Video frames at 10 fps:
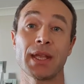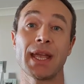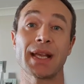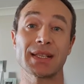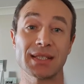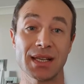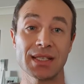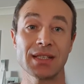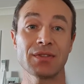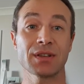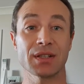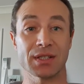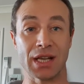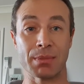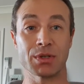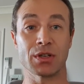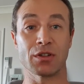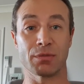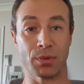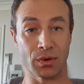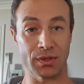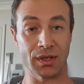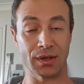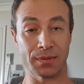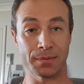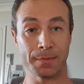excessive consumption of protein.